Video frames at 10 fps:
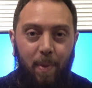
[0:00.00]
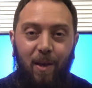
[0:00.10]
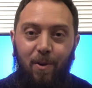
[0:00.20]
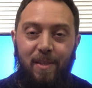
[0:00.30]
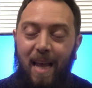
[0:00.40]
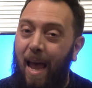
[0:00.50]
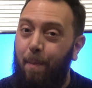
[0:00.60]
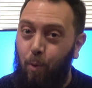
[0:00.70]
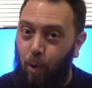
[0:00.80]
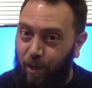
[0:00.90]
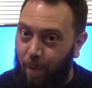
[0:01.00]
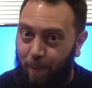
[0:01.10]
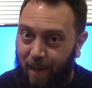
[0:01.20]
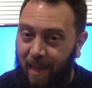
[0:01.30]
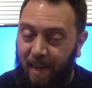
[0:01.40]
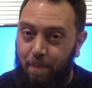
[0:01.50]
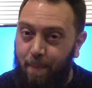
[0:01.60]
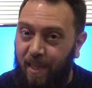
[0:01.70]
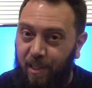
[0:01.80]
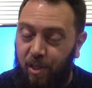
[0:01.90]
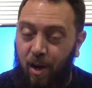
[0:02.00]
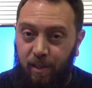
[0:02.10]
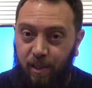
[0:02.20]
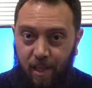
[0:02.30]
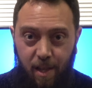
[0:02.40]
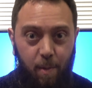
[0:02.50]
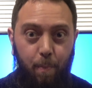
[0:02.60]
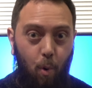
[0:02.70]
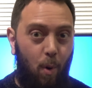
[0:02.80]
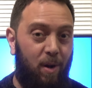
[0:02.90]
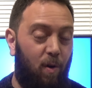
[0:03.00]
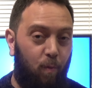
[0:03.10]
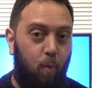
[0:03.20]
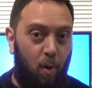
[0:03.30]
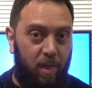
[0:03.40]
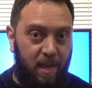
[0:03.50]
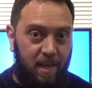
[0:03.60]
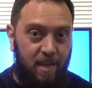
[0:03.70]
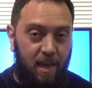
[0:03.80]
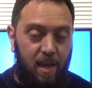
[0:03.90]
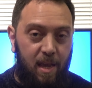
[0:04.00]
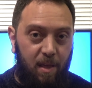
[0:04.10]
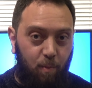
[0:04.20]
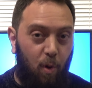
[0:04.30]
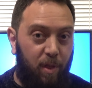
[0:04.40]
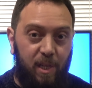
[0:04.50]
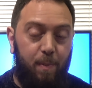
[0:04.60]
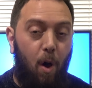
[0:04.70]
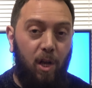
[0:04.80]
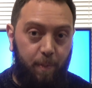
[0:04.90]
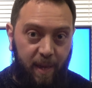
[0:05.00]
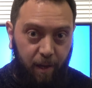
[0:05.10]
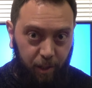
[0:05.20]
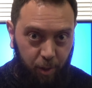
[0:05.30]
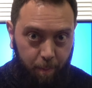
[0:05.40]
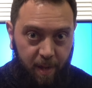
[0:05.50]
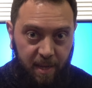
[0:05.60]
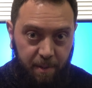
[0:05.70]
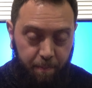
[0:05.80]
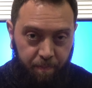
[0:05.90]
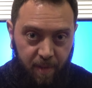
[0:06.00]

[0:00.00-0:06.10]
because Apple had completely misjudged the point of what the smart speaker should be.